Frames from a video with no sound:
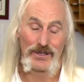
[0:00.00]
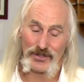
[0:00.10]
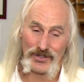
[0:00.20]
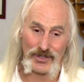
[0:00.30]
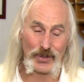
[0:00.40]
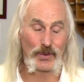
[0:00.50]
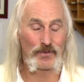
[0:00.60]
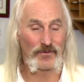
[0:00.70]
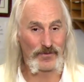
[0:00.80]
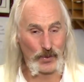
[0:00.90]
So
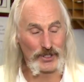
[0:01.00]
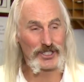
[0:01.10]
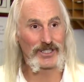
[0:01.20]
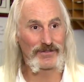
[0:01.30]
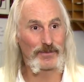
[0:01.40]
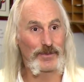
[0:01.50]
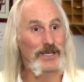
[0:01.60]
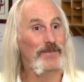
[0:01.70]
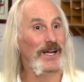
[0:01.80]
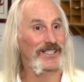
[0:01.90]
fortunately for me,
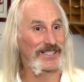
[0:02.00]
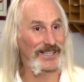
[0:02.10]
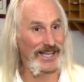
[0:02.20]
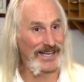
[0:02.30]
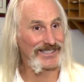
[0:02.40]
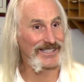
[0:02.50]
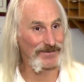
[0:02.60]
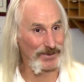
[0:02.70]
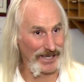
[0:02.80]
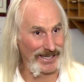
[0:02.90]
my
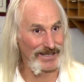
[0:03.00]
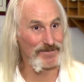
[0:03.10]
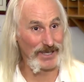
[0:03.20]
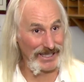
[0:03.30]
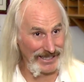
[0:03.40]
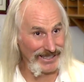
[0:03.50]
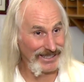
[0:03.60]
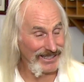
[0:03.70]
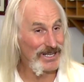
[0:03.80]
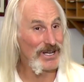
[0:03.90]
scholastic plan B
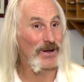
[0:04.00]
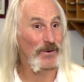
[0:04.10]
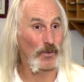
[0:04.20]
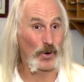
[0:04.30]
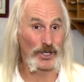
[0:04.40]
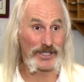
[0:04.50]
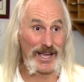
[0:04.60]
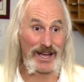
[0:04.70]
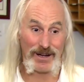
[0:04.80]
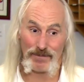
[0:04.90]
worked
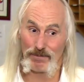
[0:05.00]
out,